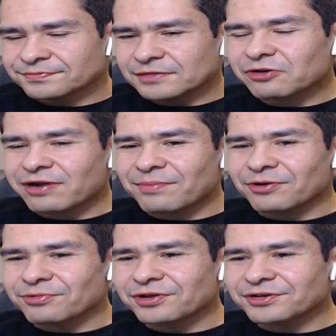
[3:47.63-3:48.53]
Your
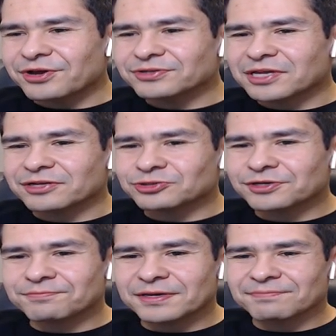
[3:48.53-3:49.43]
grandma really knows how to
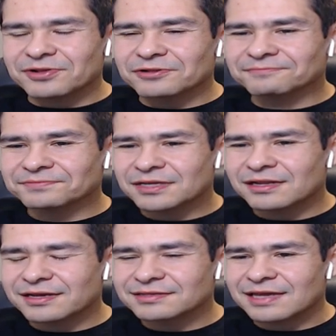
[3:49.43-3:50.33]
treat people. I
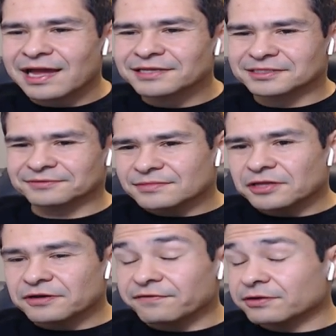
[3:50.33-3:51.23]
like that.
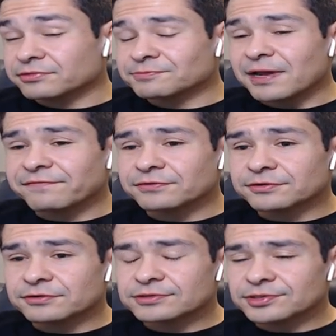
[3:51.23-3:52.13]
And they're very respectful
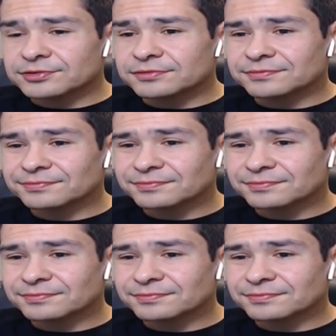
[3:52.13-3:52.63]
to her, too.